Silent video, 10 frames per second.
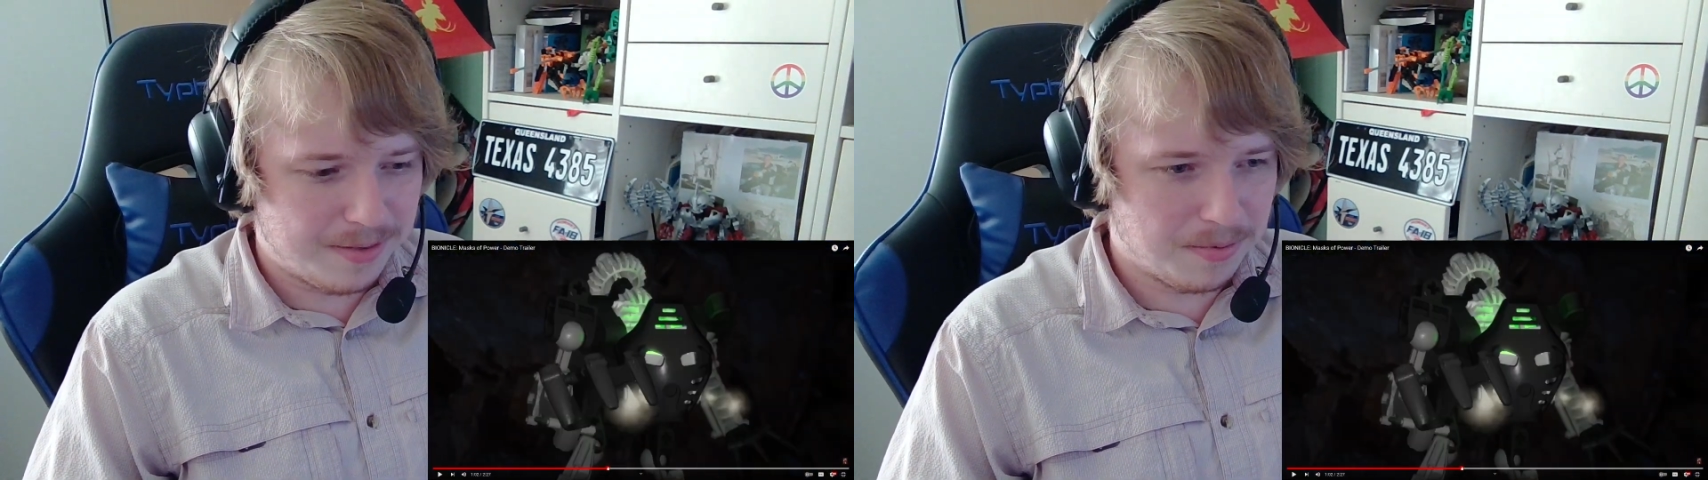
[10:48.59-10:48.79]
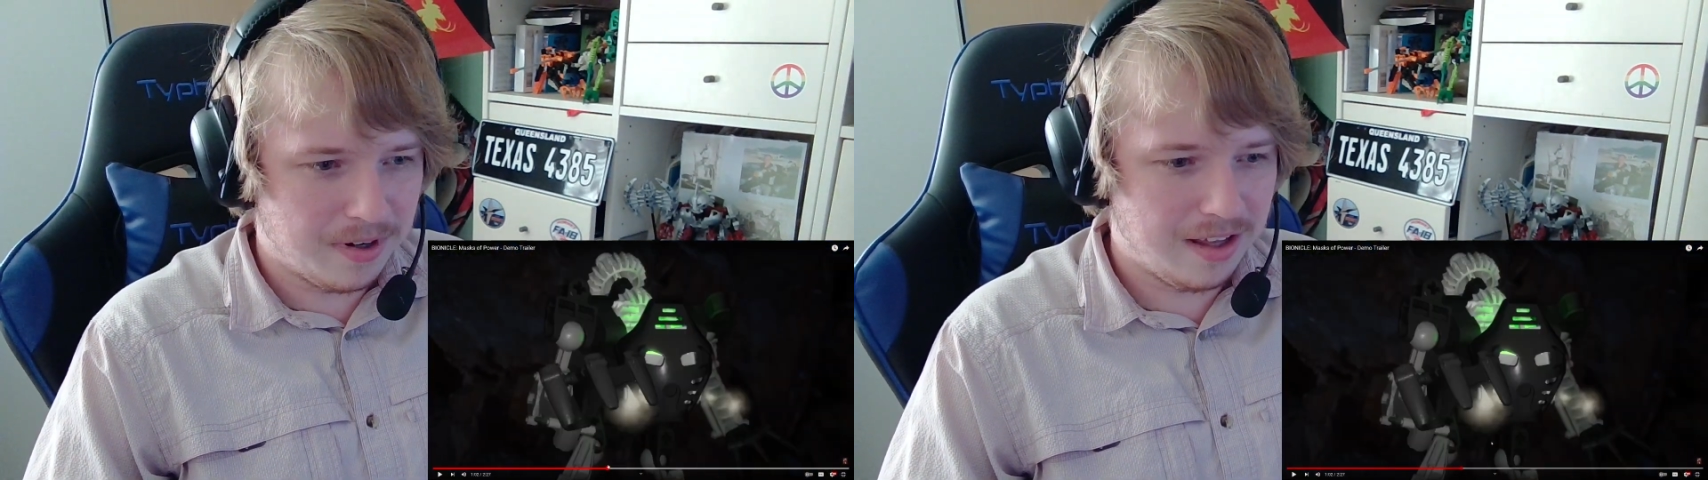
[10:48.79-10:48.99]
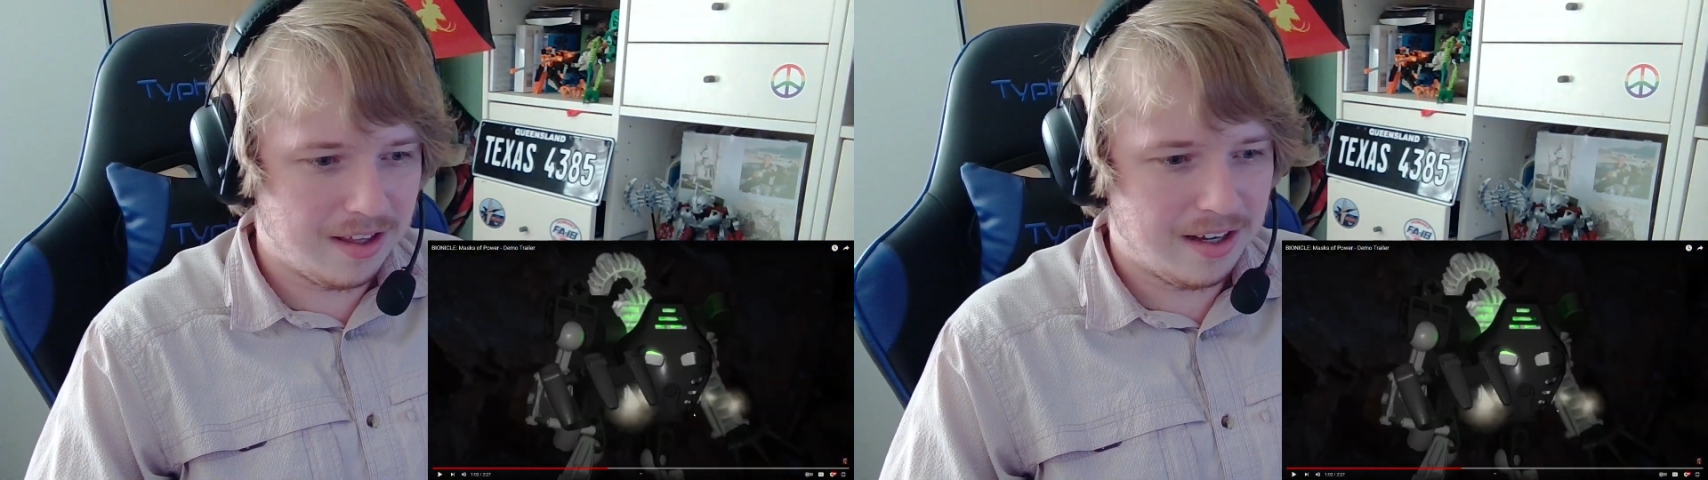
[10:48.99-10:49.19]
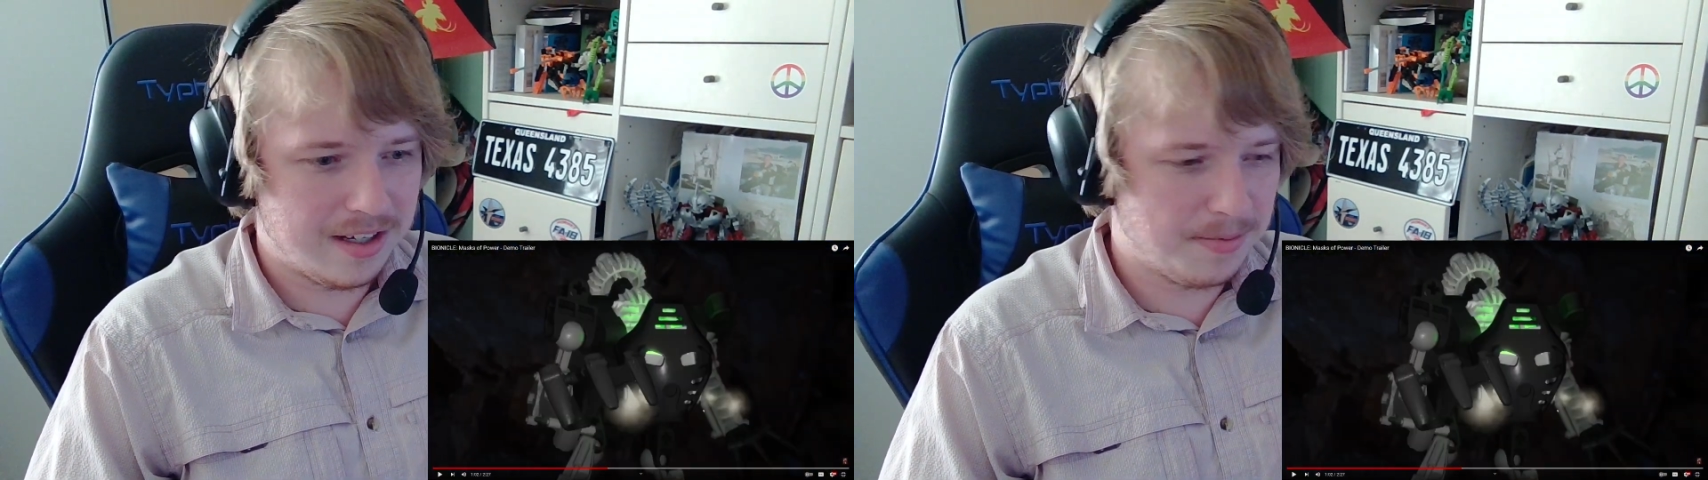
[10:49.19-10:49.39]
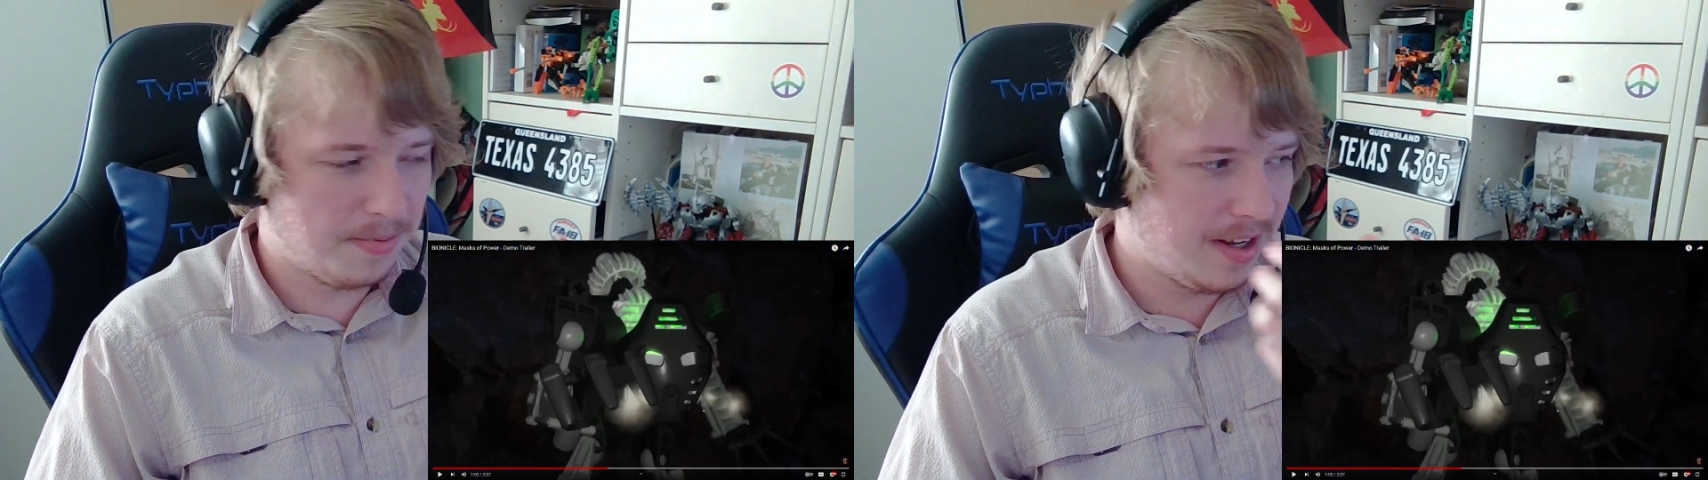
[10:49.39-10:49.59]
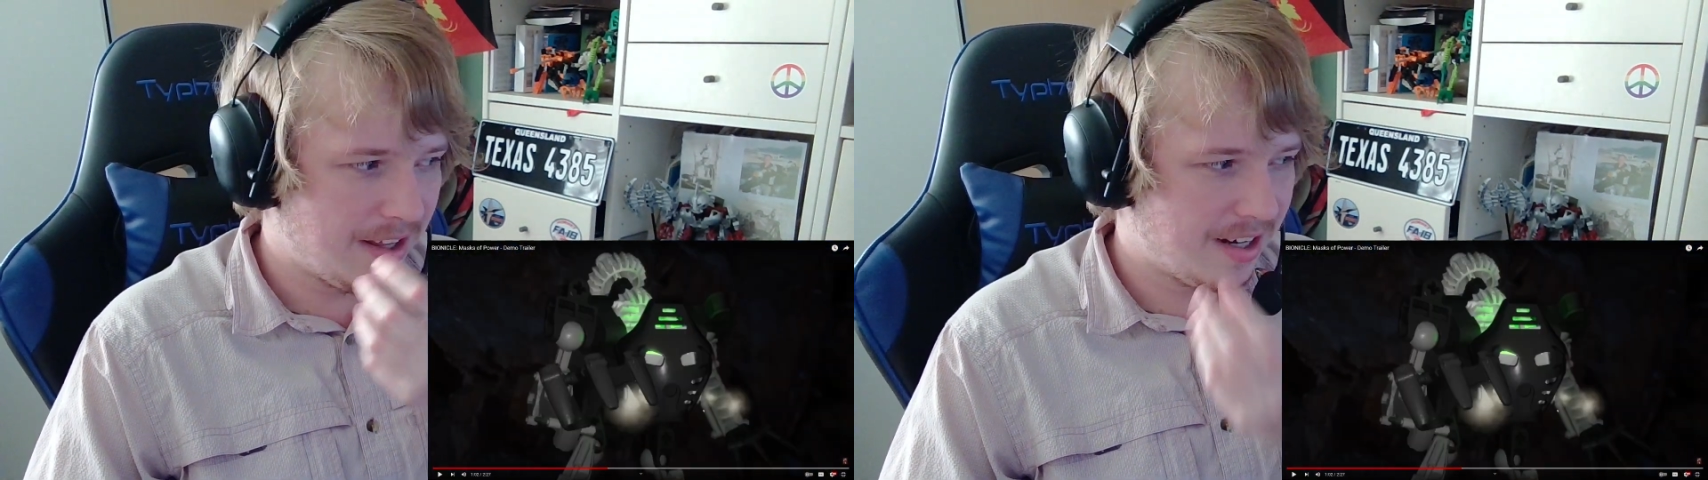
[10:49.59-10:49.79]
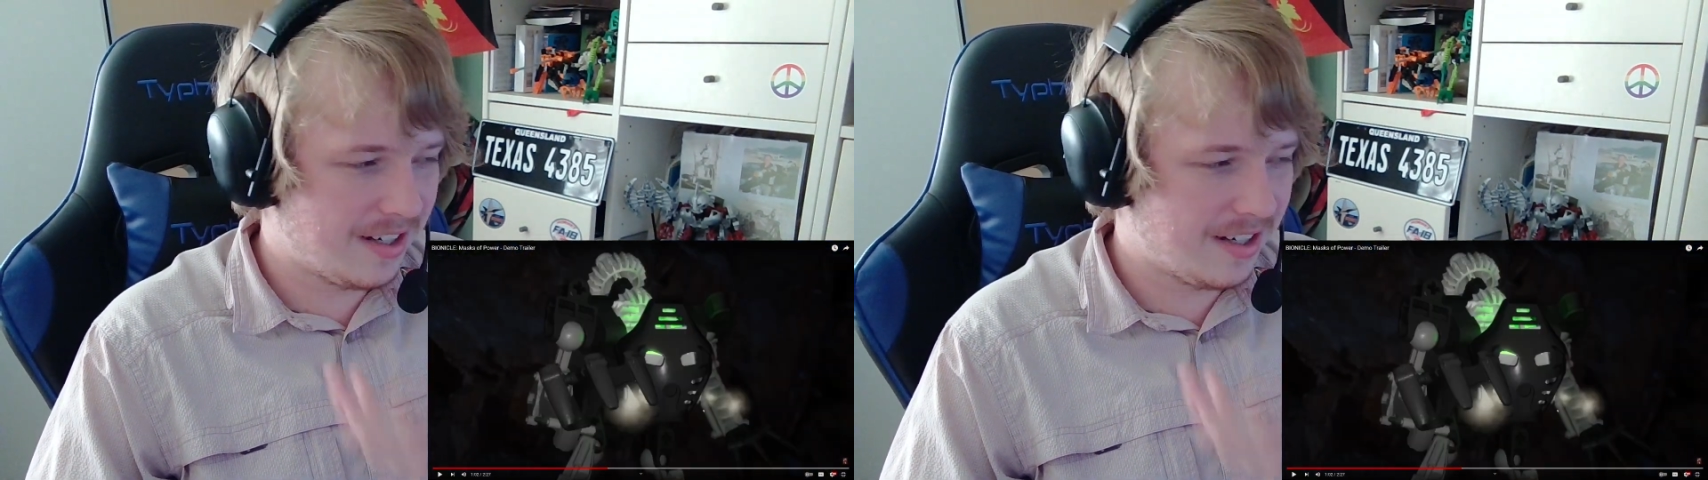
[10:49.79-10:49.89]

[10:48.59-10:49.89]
breathing